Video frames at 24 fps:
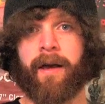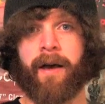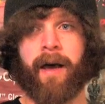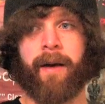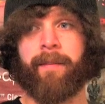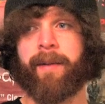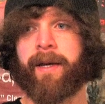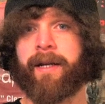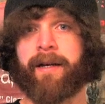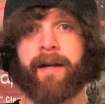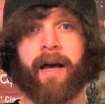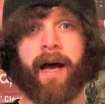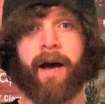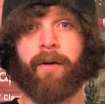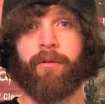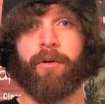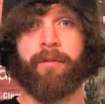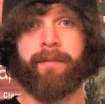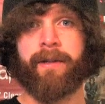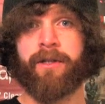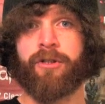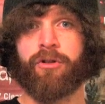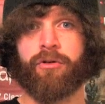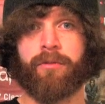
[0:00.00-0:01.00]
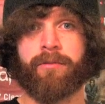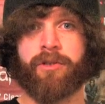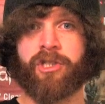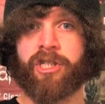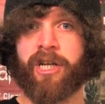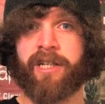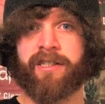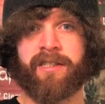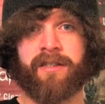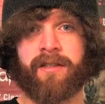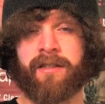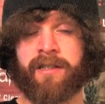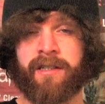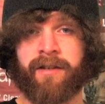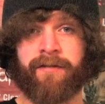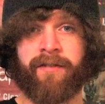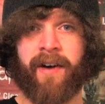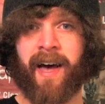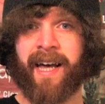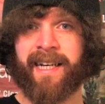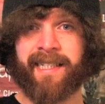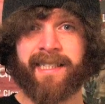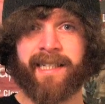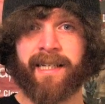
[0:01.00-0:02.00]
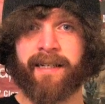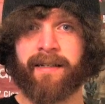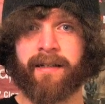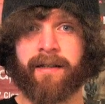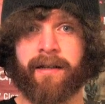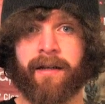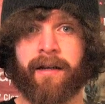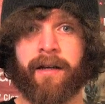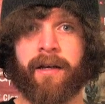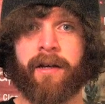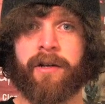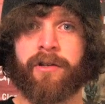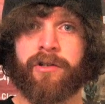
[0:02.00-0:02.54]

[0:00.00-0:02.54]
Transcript: I mean, I wouldn't be doing justice if I didn't.